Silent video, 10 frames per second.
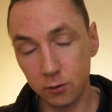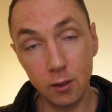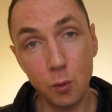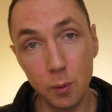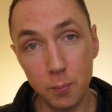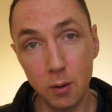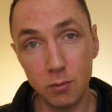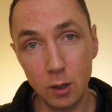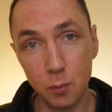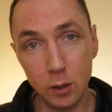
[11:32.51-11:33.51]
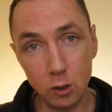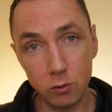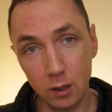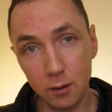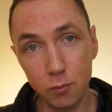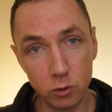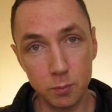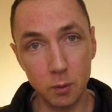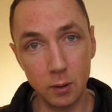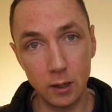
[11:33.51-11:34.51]
so they work perfectly when using a
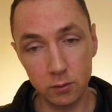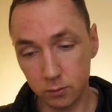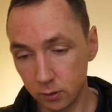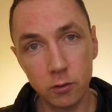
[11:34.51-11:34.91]
40mm lens.